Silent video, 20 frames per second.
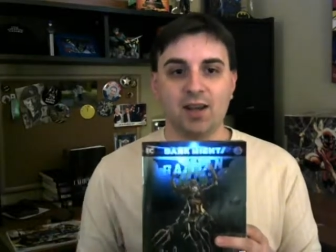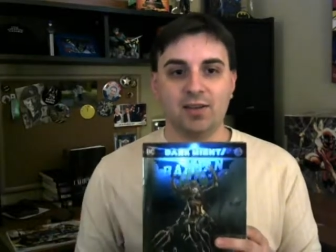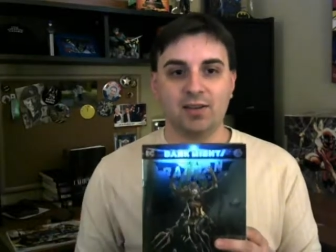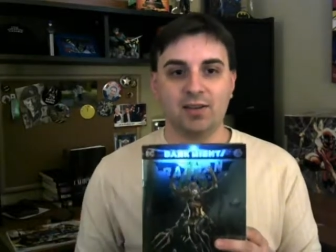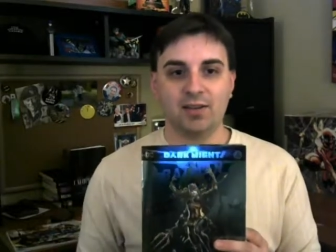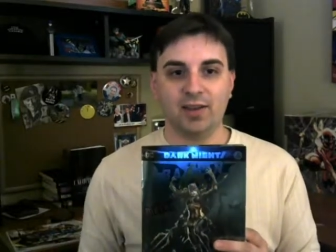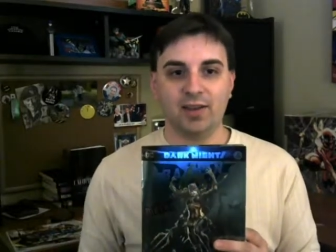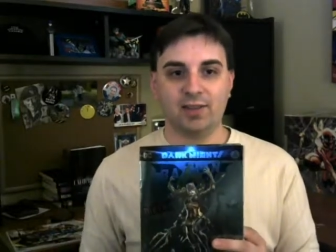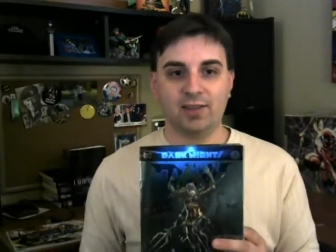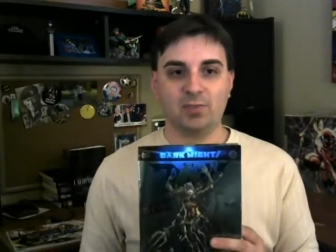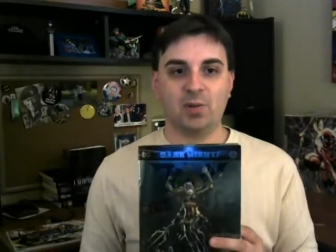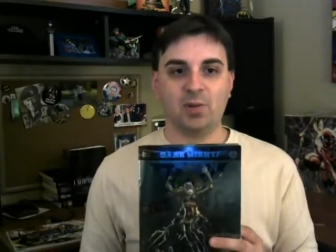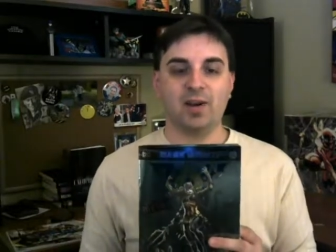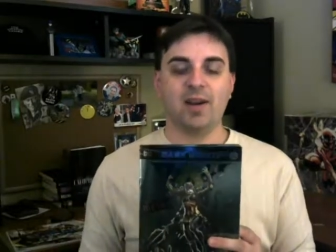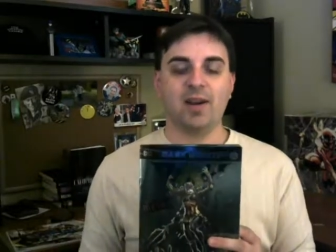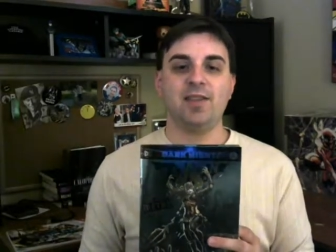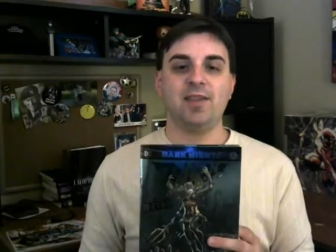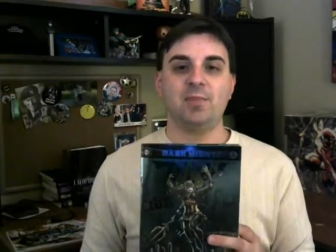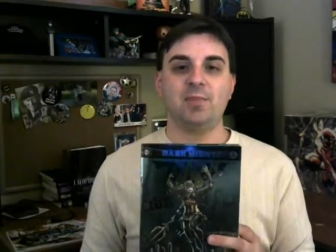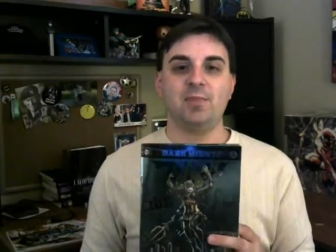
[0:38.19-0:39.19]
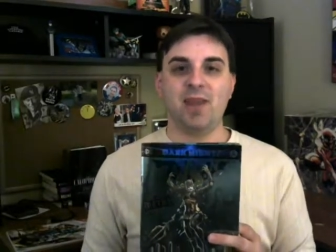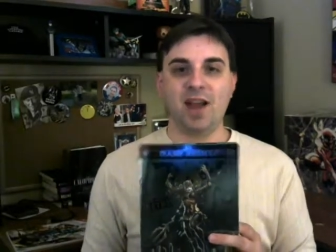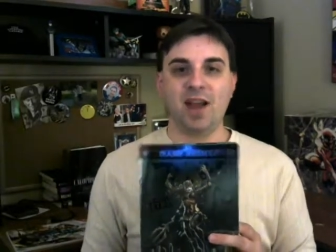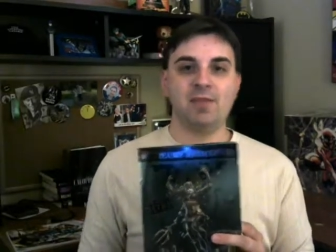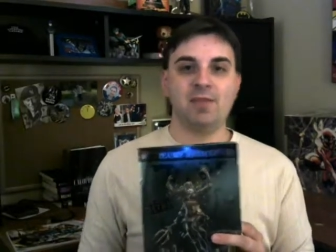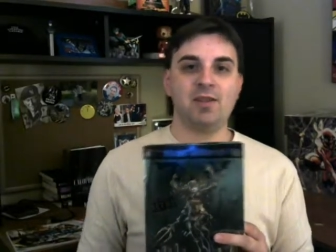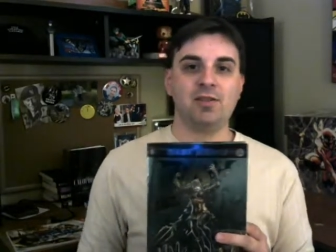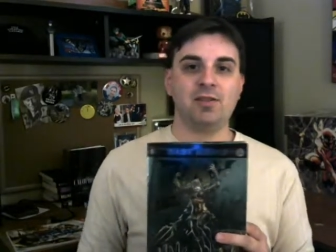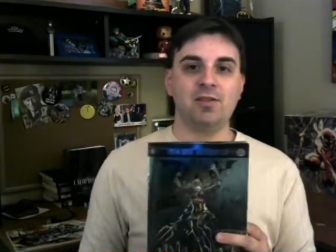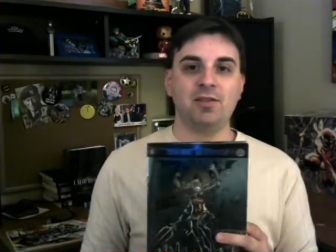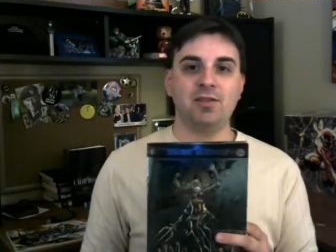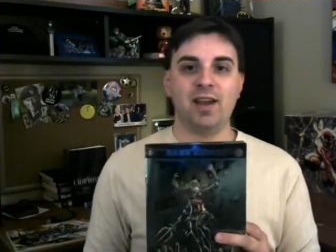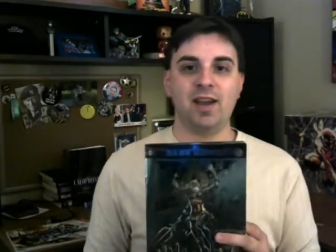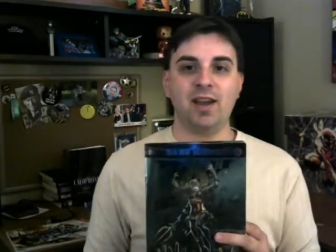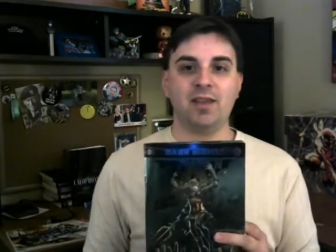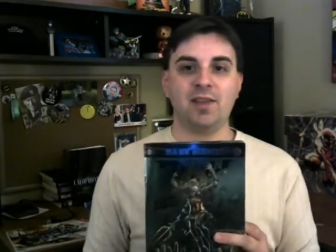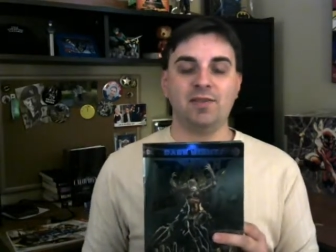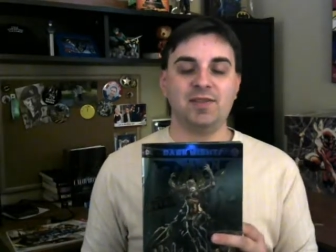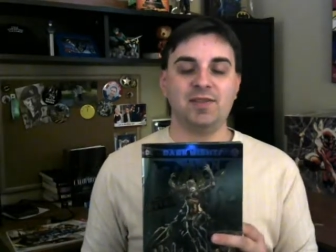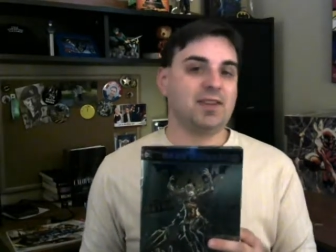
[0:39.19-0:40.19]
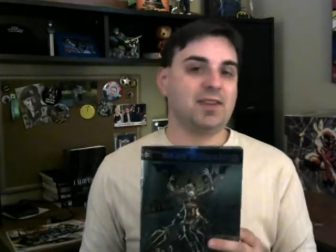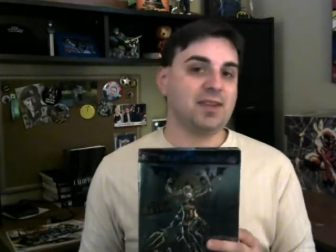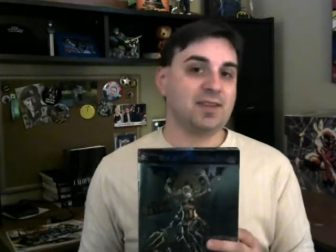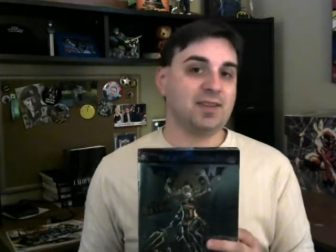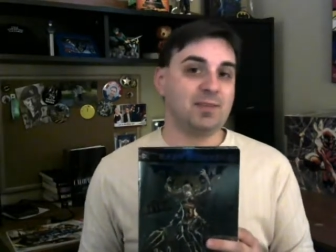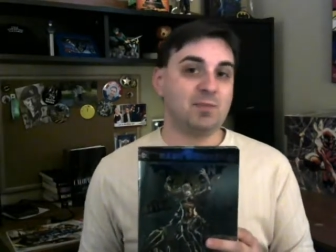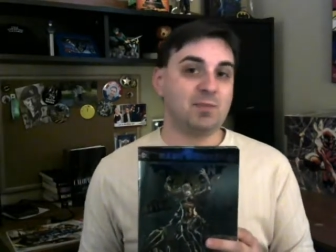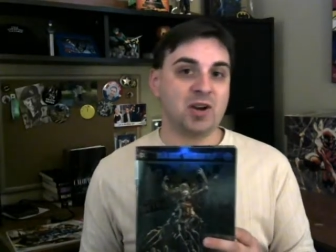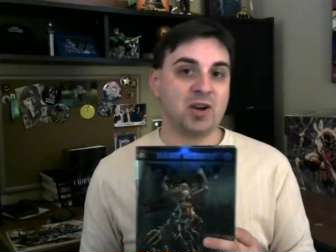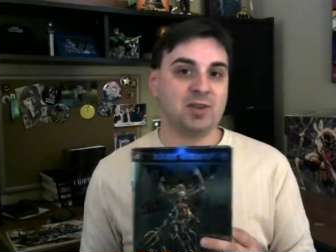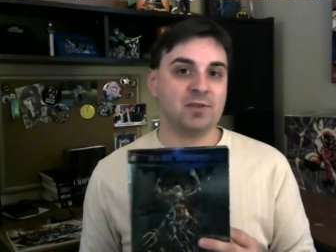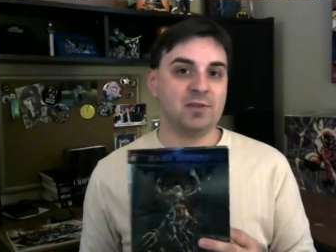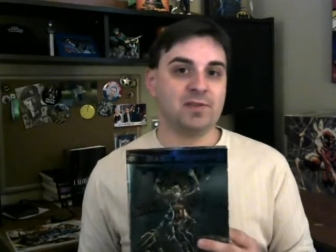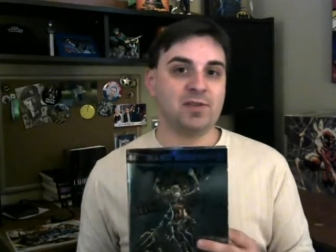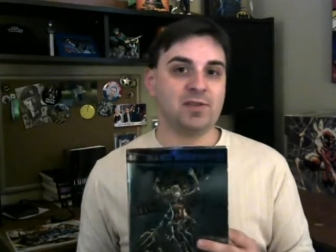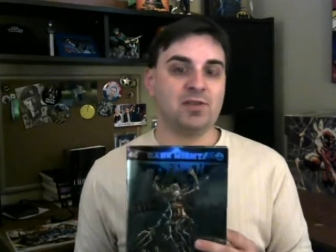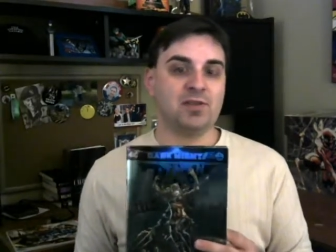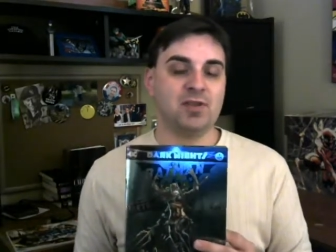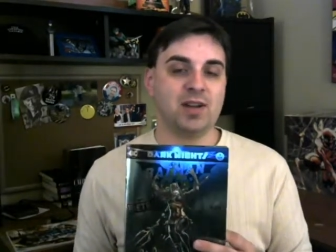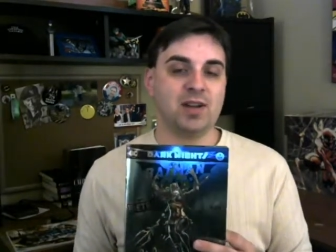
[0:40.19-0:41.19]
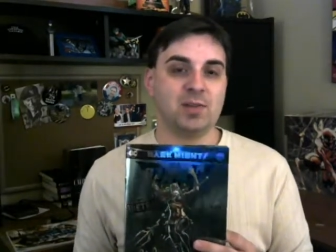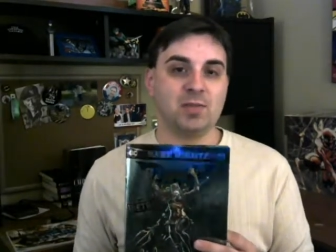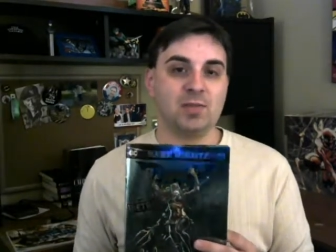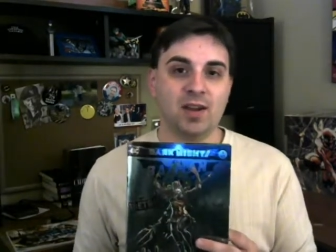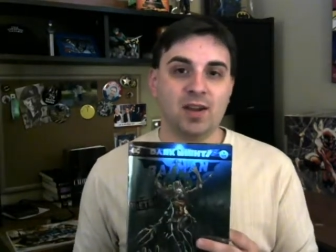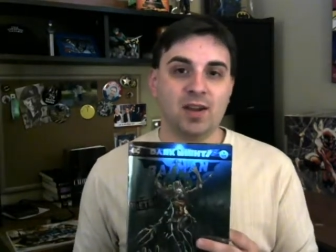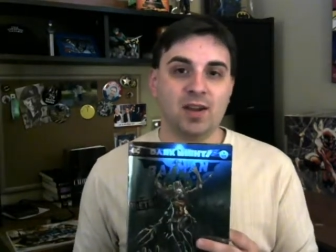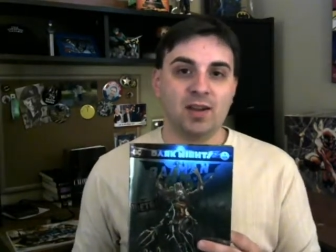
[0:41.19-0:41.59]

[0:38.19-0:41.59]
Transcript: They're led by the Batman Who Laughs and a demonic figure named